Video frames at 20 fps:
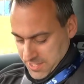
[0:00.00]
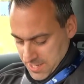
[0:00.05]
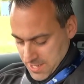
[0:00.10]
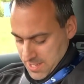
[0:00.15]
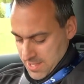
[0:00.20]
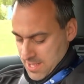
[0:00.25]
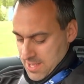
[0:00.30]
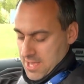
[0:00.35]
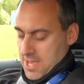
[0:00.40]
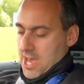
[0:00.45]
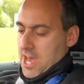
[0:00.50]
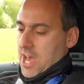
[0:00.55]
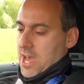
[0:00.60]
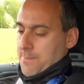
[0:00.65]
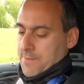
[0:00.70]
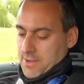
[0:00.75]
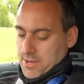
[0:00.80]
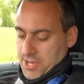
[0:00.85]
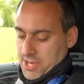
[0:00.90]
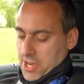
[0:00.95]

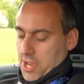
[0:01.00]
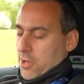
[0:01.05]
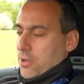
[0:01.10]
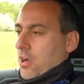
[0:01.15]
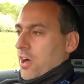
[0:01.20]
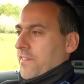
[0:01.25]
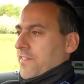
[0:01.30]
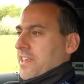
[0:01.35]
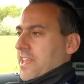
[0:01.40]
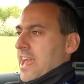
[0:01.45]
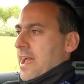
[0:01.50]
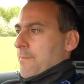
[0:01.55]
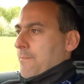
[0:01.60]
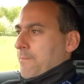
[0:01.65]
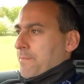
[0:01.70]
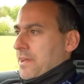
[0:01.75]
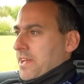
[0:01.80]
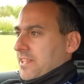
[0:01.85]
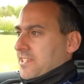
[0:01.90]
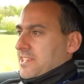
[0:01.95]
know, like the M
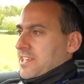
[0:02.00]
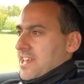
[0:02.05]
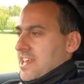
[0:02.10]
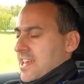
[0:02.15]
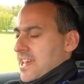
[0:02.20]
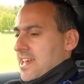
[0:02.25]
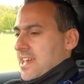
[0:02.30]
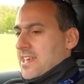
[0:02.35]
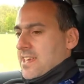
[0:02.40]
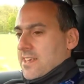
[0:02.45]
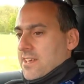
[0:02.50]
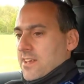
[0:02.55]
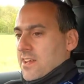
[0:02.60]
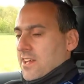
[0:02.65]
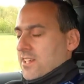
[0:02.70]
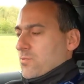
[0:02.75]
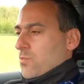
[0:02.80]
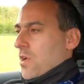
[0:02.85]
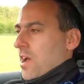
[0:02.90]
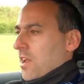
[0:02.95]
bits here
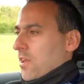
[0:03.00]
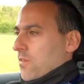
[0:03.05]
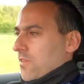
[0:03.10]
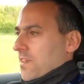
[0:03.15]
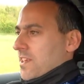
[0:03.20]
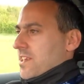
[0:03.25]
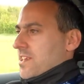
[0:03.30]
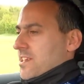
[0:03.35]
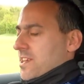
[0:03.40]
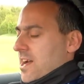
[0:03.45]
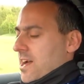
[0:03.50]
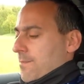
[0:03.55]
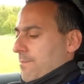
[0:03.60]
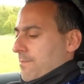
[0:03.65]
as well on the